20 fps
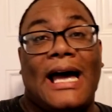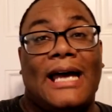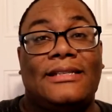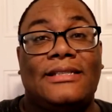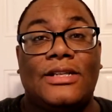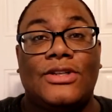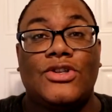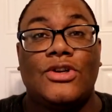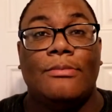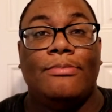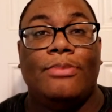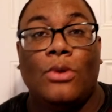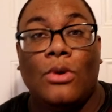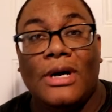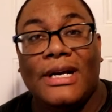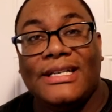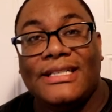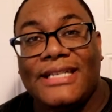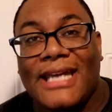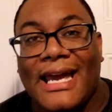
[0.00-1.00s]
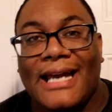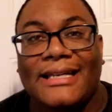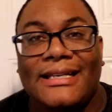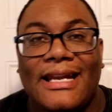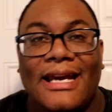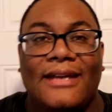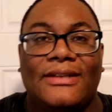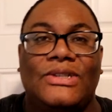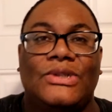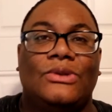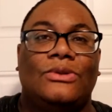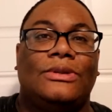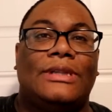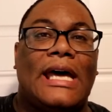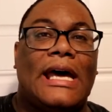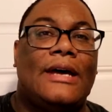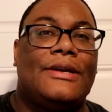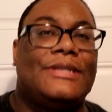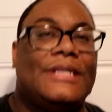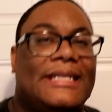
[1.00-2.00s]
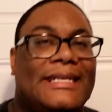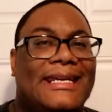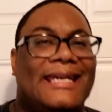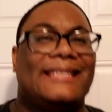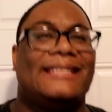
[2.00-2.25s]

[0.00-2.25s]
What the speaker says: guys? It's your boy, Jack9000.